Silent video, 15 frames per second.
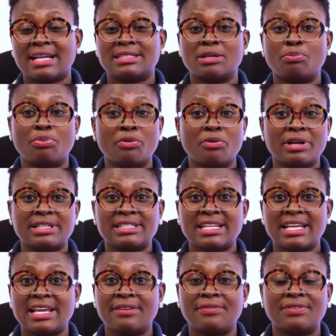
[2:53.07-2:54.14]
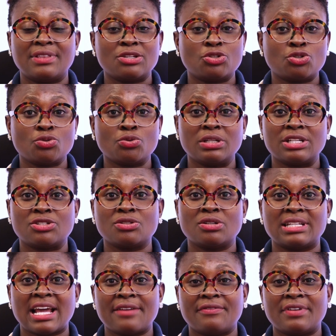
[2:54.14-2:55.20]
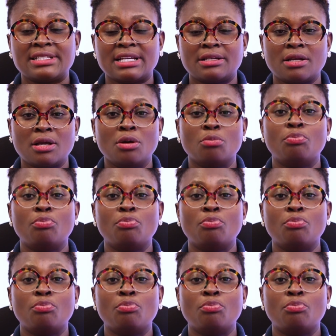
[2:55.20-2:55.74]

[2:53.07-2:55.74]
At a point, if the stool is not diverted,